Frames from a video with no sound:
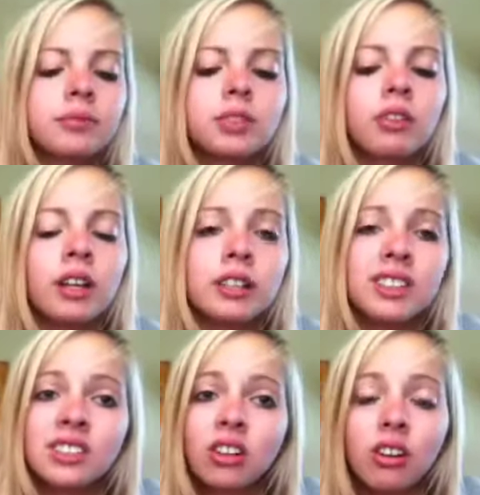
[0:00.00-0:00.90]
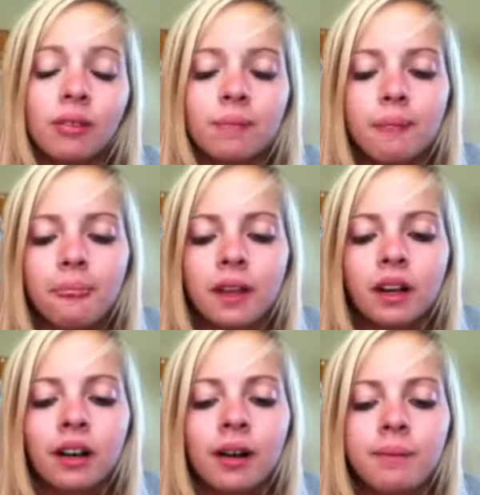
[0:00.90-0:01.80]
So that's the doll.
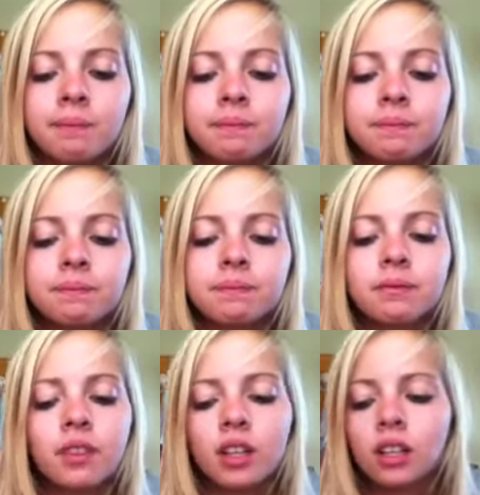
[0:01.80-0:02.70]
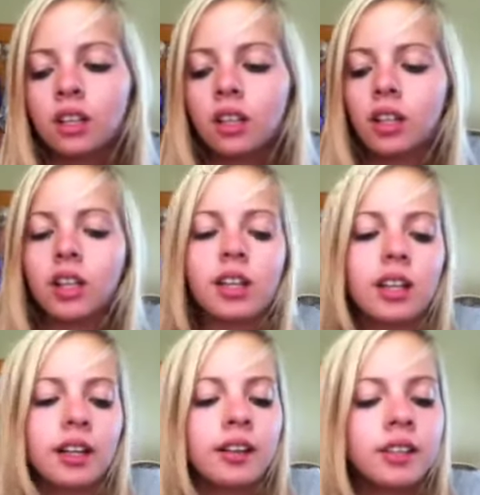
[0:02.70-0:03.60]
And
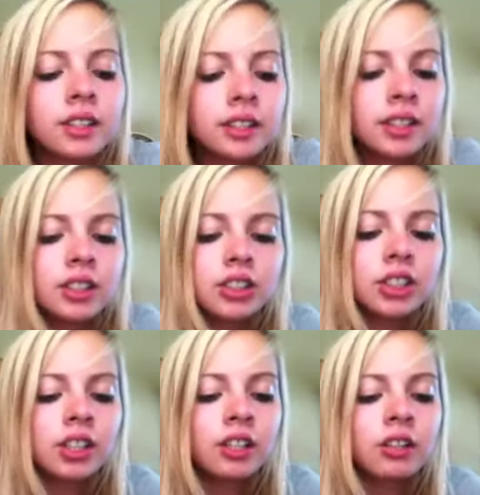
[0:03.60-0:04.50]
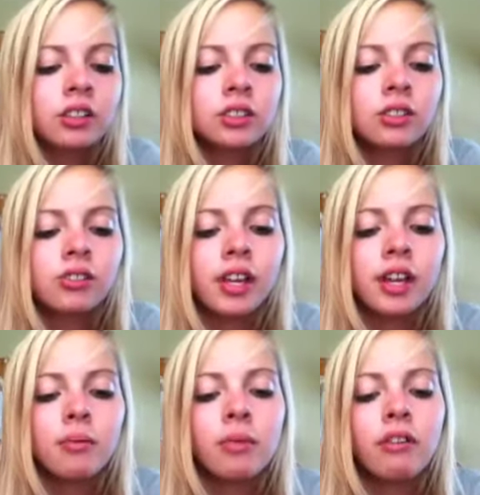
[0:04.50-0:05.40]
let's see, she also
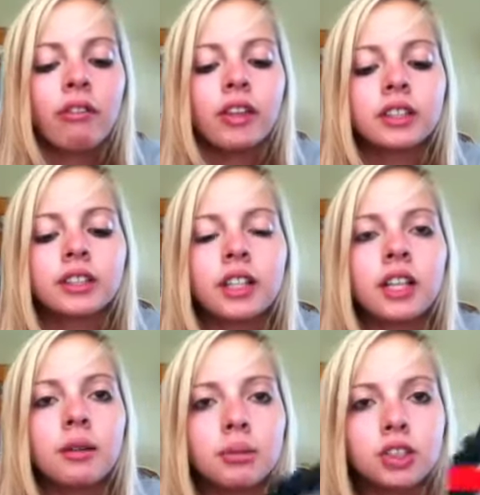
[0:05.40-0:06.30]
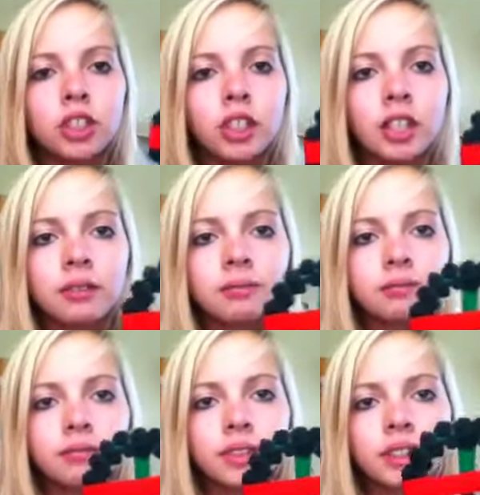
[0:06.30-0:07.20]
came with this thingy-majiggy.
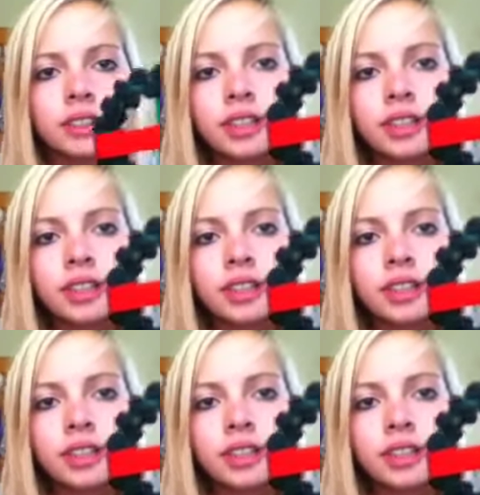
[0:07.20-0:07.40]
It